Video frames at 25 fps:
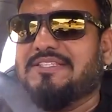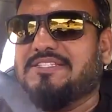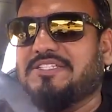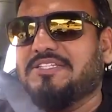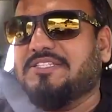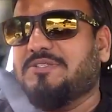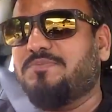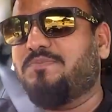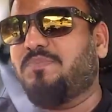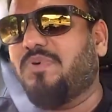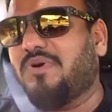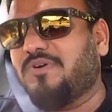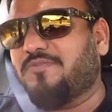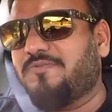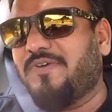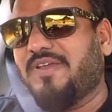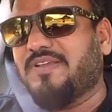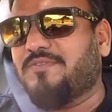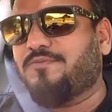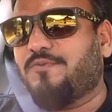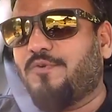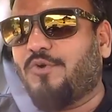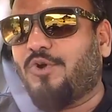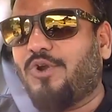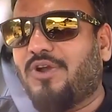is just
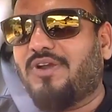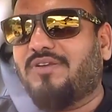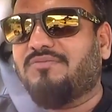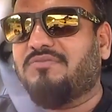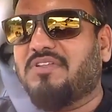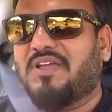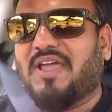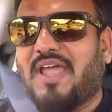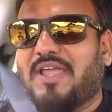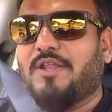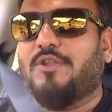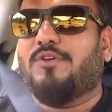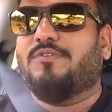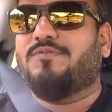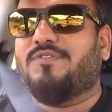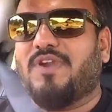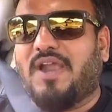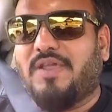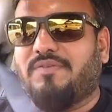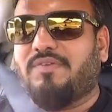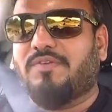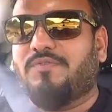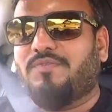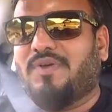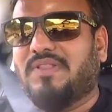perfect for the kind of
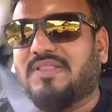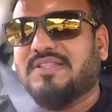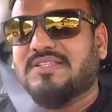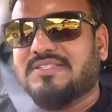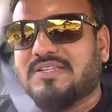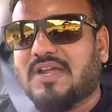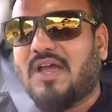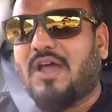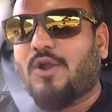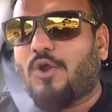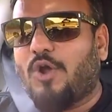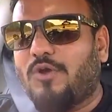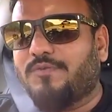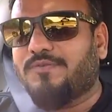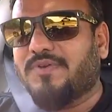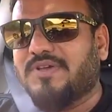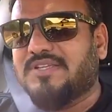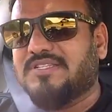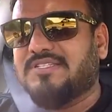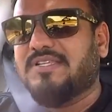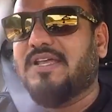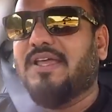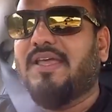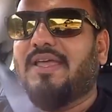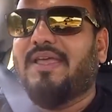driving fun this car
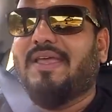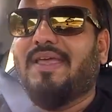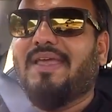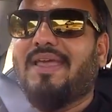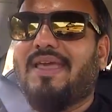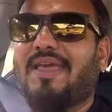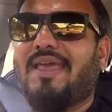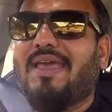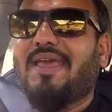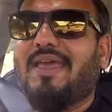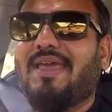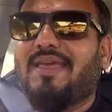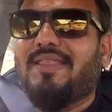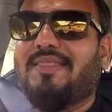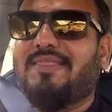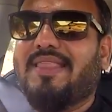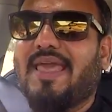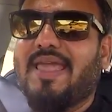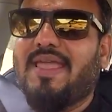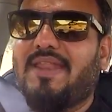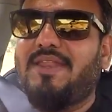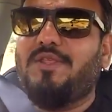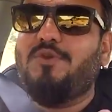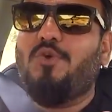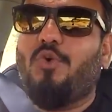offers.
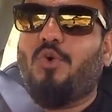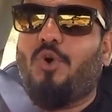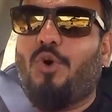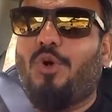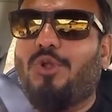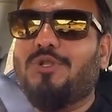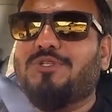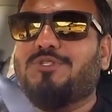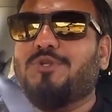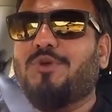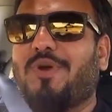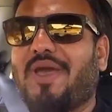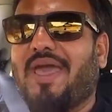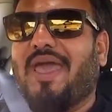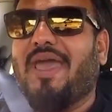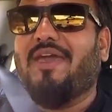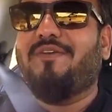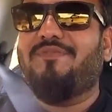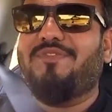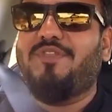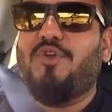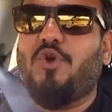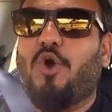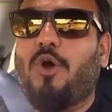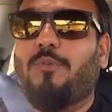Then you also
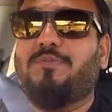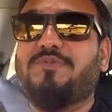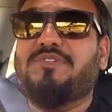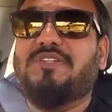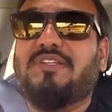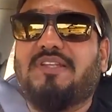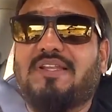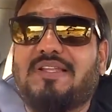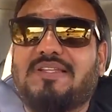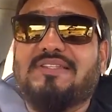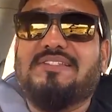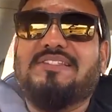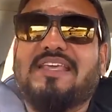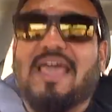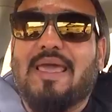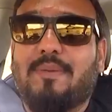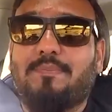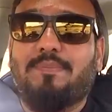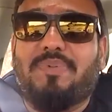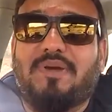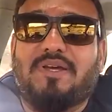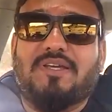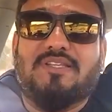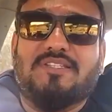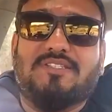have the optional
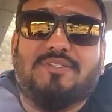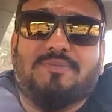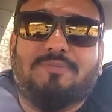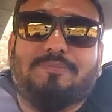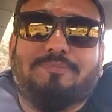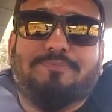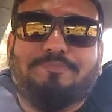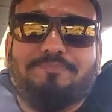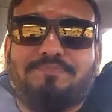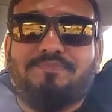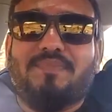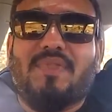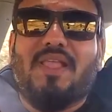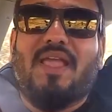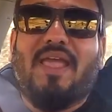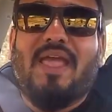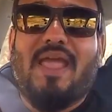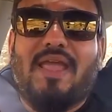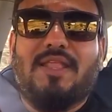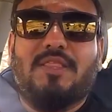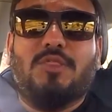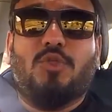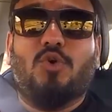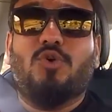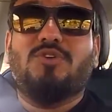dampers,
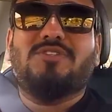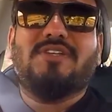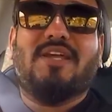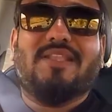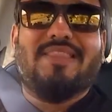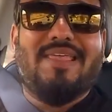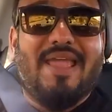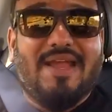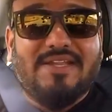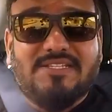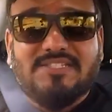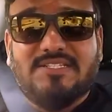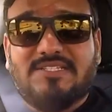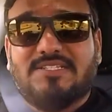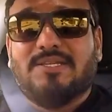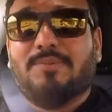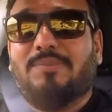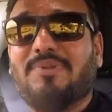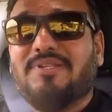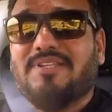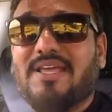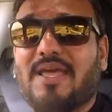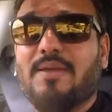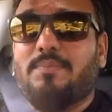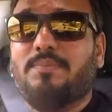and those are the
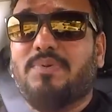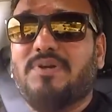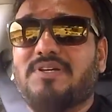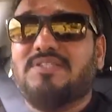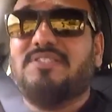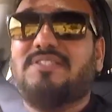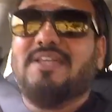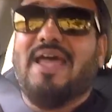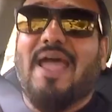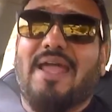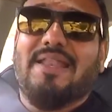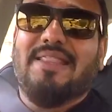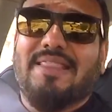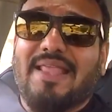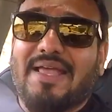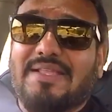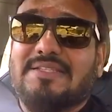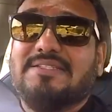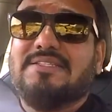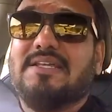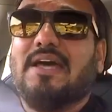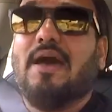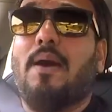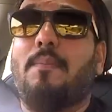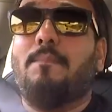adjustable dampers, and
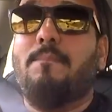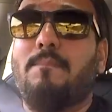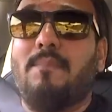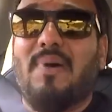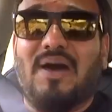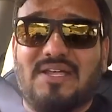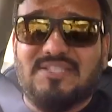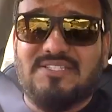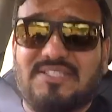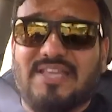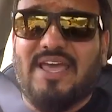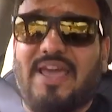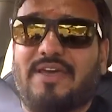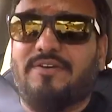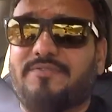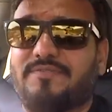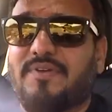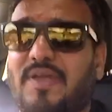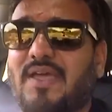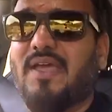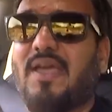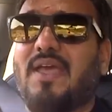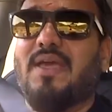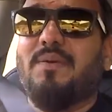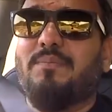that's a must-have,
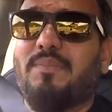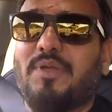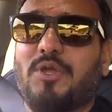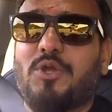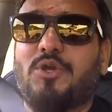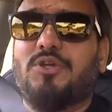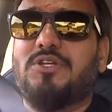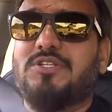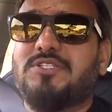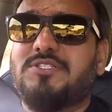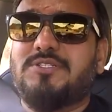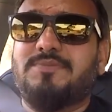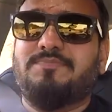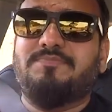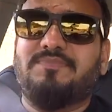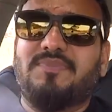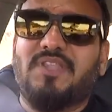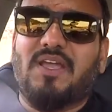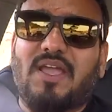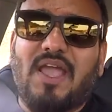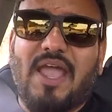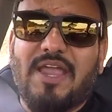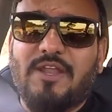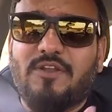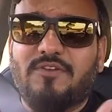because
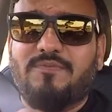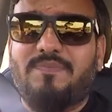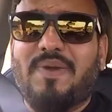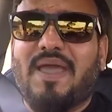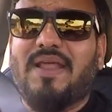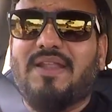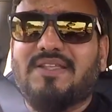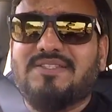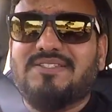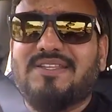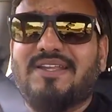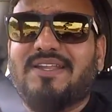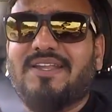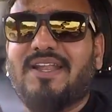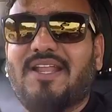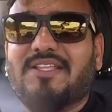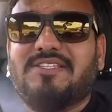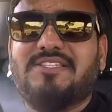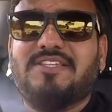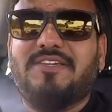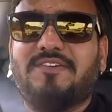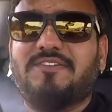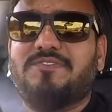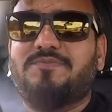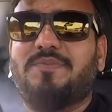the kind of balance that it
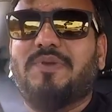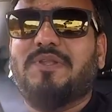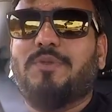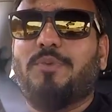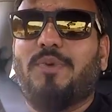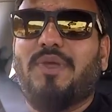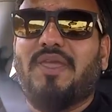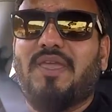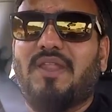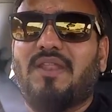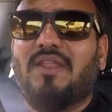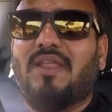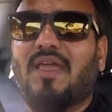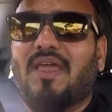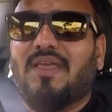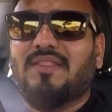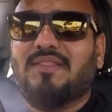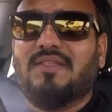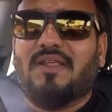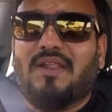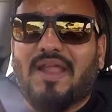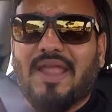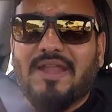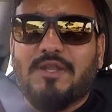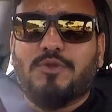achieves between
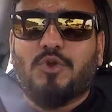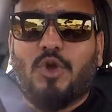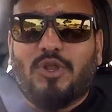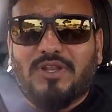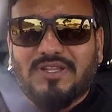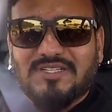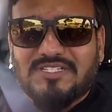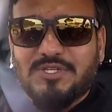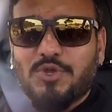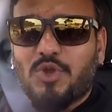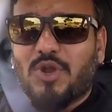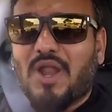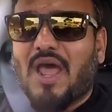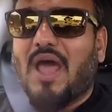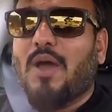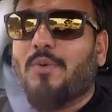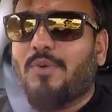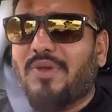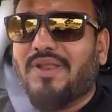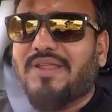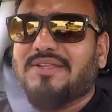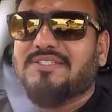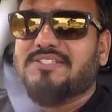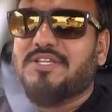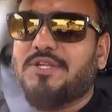the ride quality on
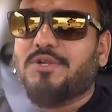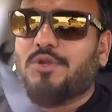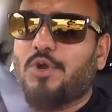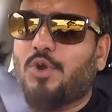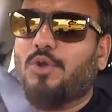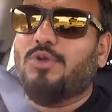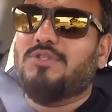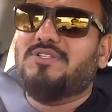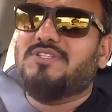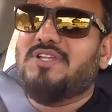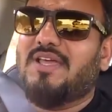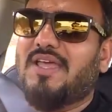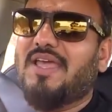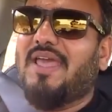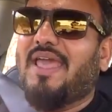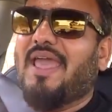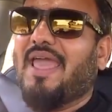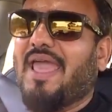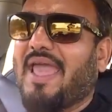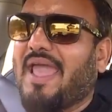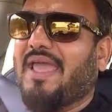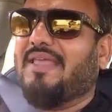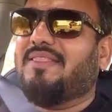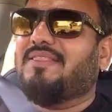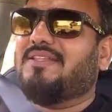our Indian roads
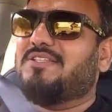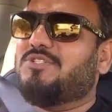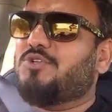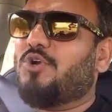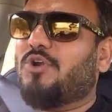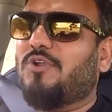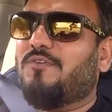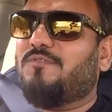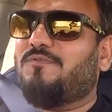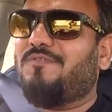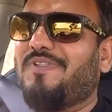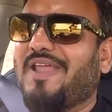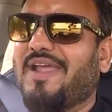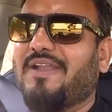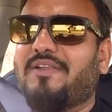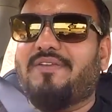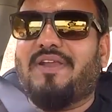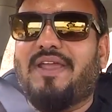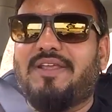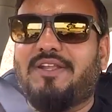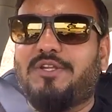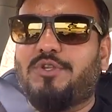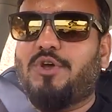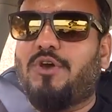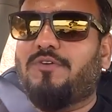and the sort of flat
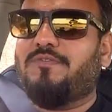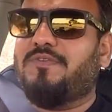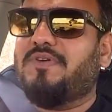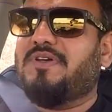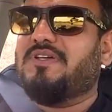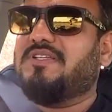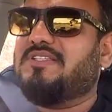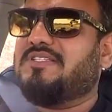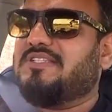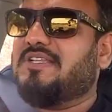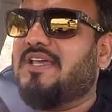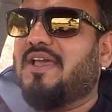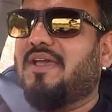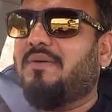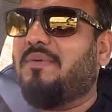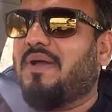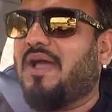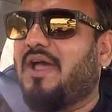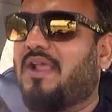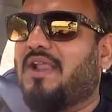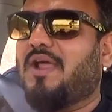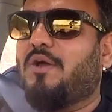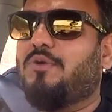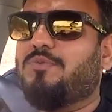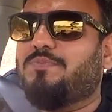ride it offers
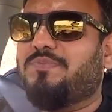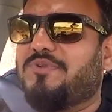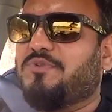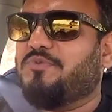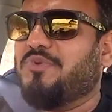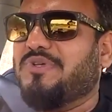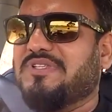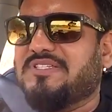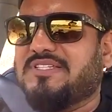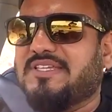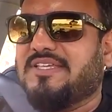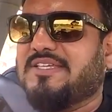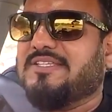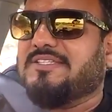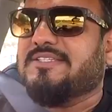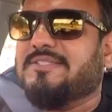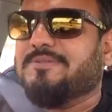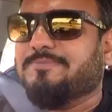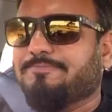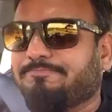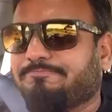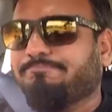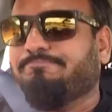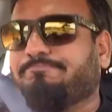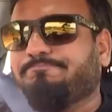around twisties,
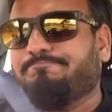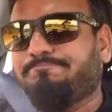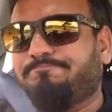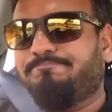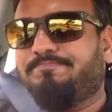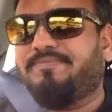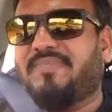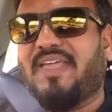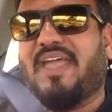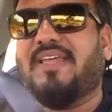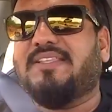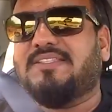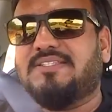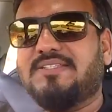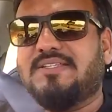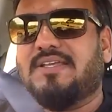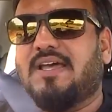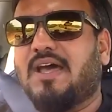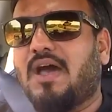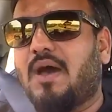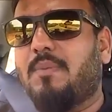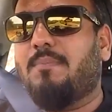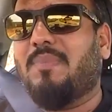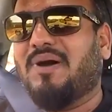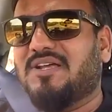that's
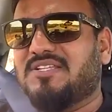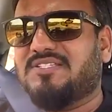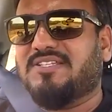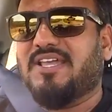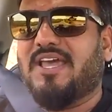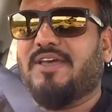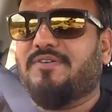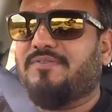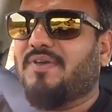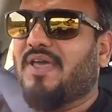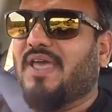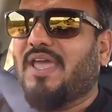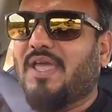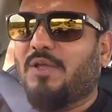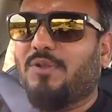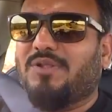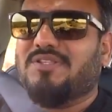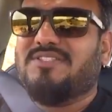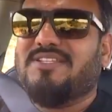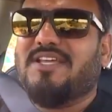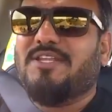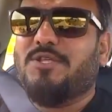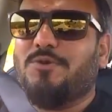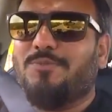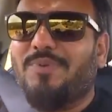a must-have. It
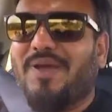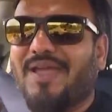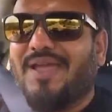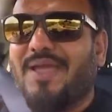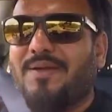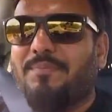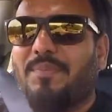will set you back